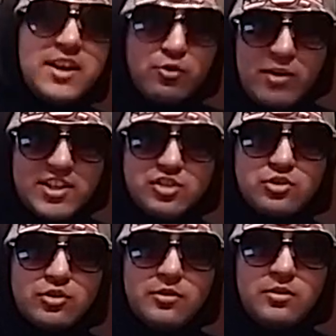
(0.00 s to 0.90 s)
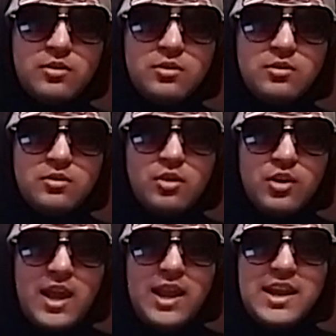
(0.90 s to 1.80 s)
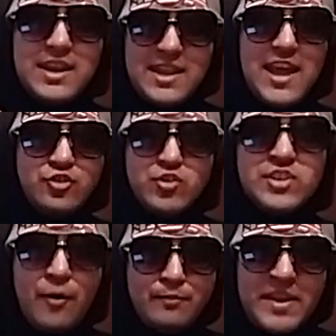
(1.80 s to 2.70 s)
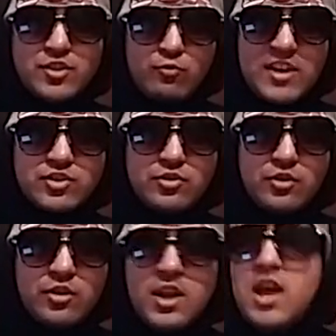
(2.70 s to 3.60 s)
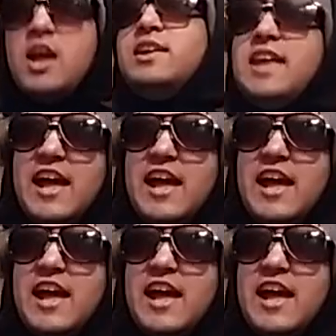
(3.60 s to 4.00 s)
make a wrestler. Okay? An entrance helps make a wrestler. An